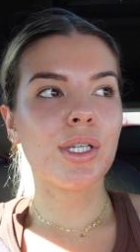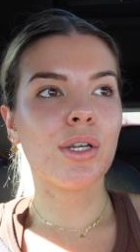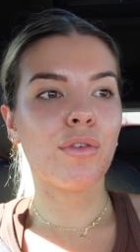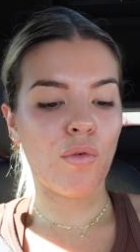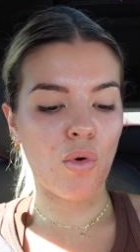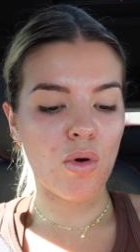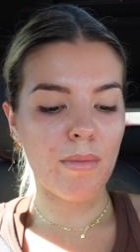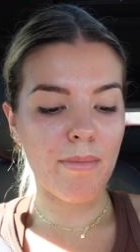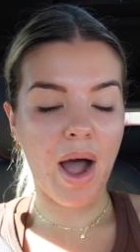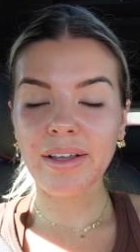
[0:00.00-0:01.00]
for
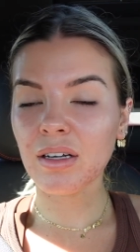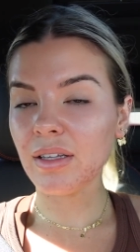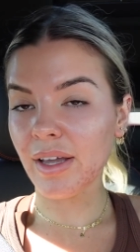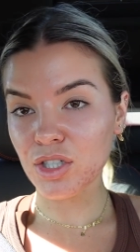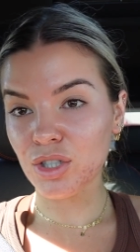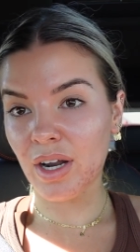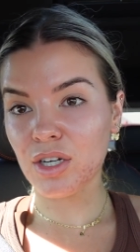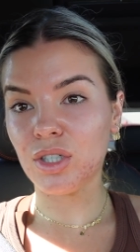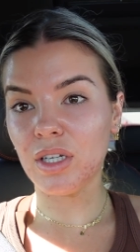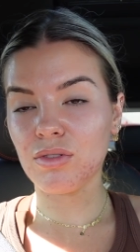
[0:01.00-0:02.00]
my collection actually.